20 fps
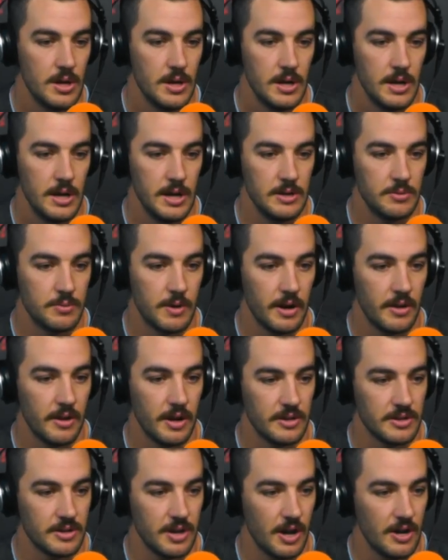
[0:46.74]
he's one of
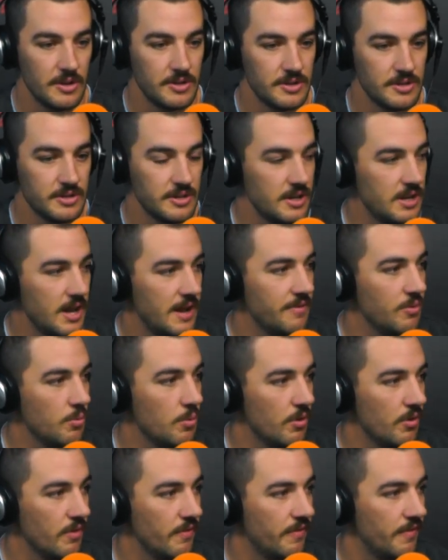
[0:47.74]
those coaches that never
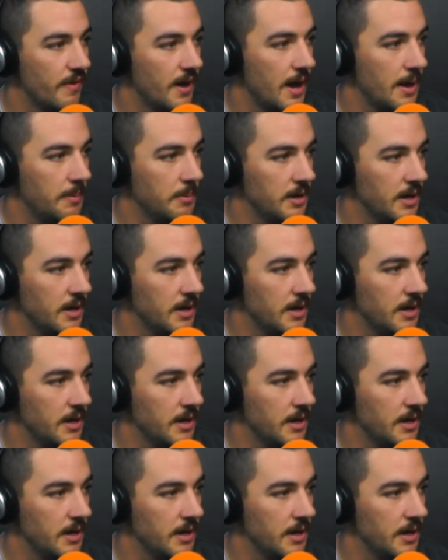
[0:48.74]
wanted fame.